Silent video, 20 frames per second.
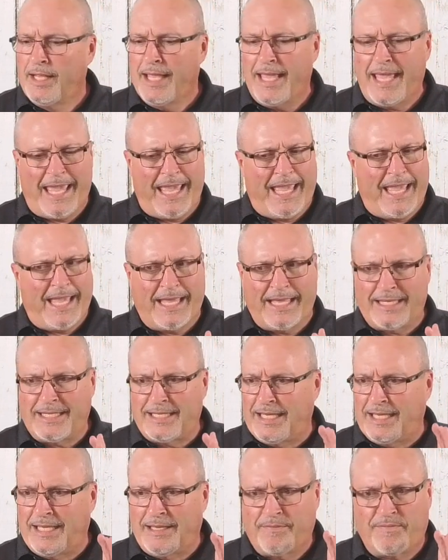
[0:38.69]

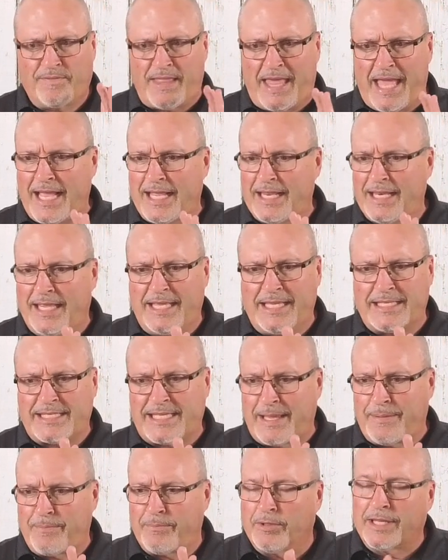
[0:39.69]
And if that is
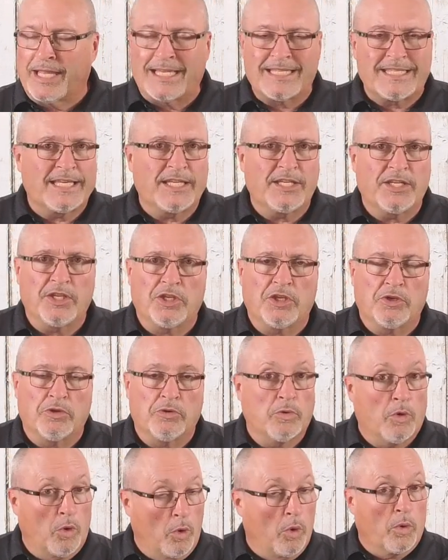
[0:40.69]
a blessing to
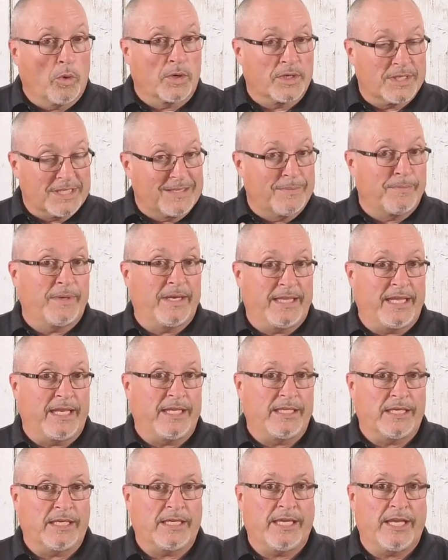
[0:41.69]
you or somebody
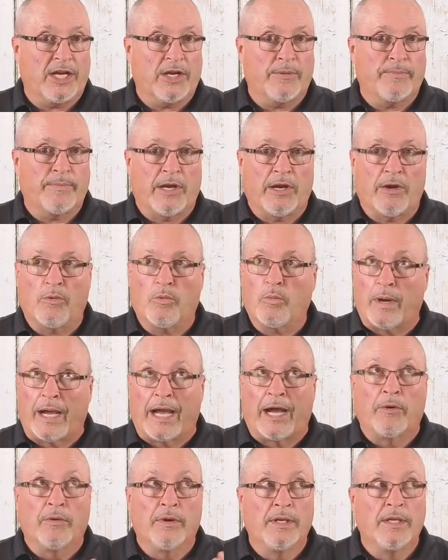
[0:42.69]
that you care about,
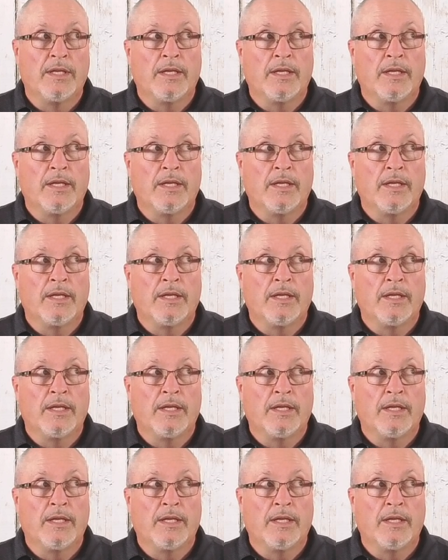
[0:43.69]
wow,